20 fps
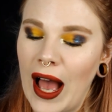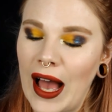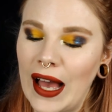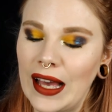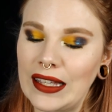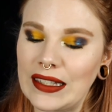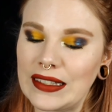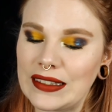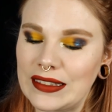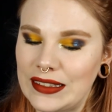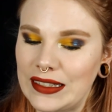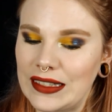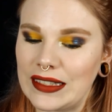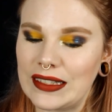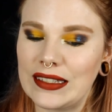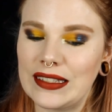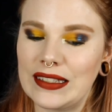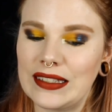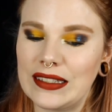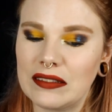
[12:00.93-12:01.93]
I
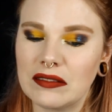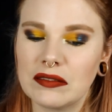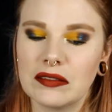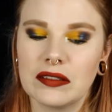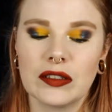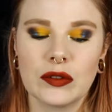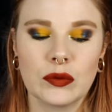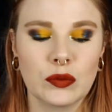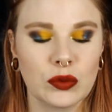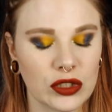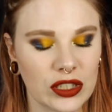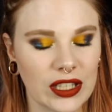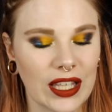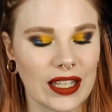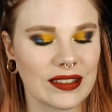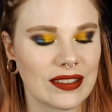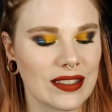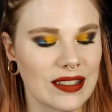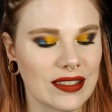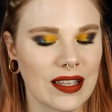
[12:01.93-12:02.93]
did would
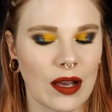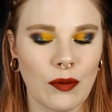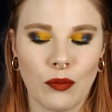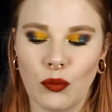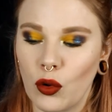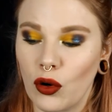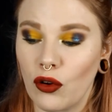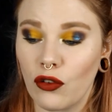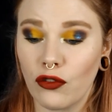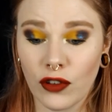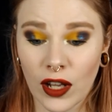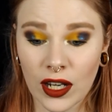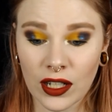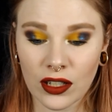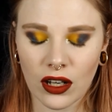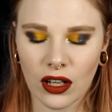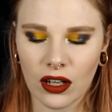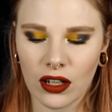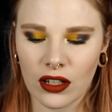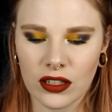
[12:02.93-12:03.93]
get some more fun
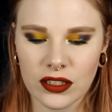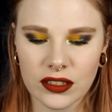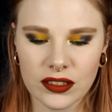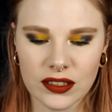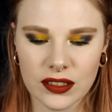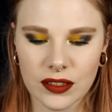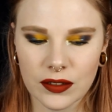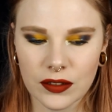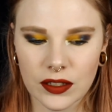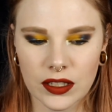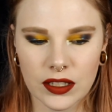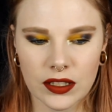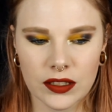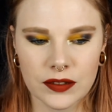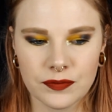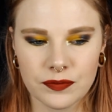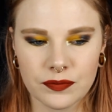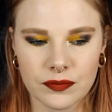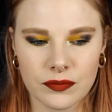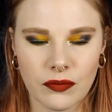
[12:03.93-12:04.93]
colors.
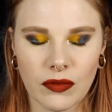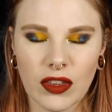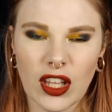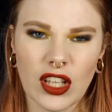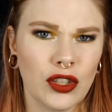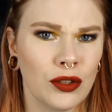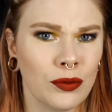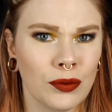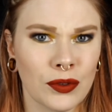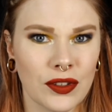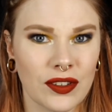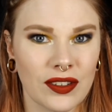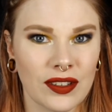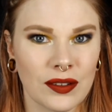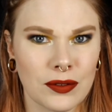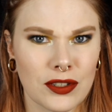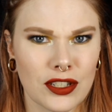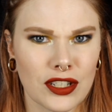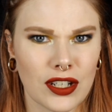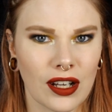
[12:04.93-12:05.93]
Do you want to
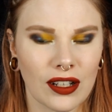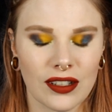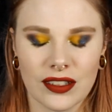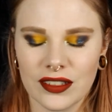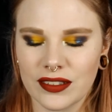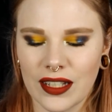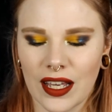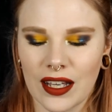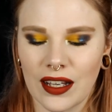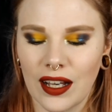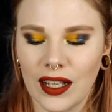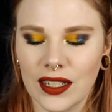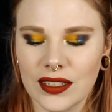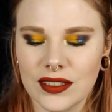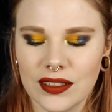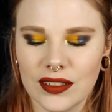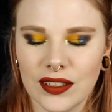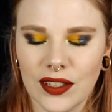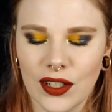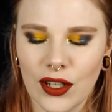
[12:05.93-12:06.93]
see which colors I
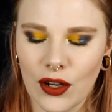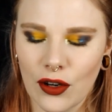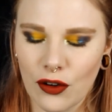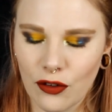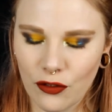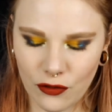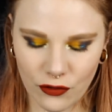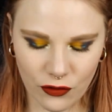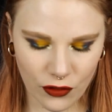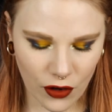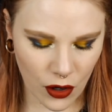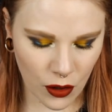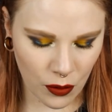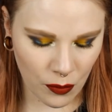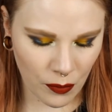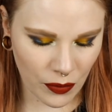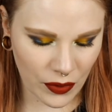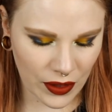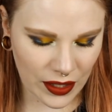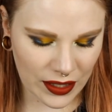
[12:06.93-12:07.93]
got?
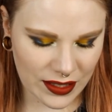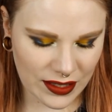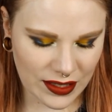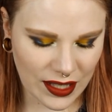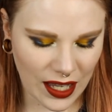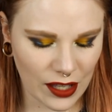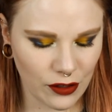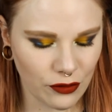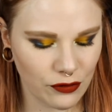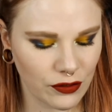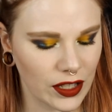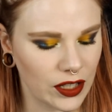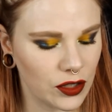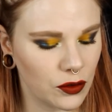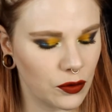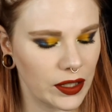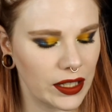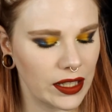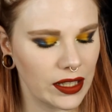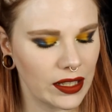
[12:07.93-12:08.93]
From the Sci-Fi
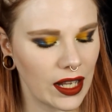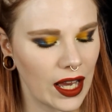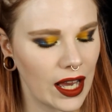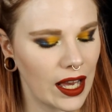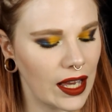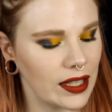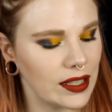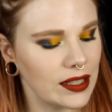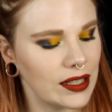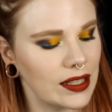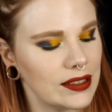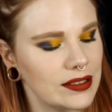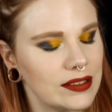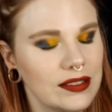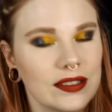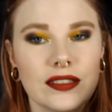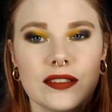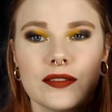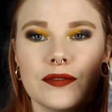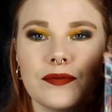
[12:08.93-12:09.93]
Green I
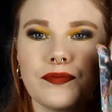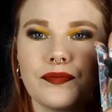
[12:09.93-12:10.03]
got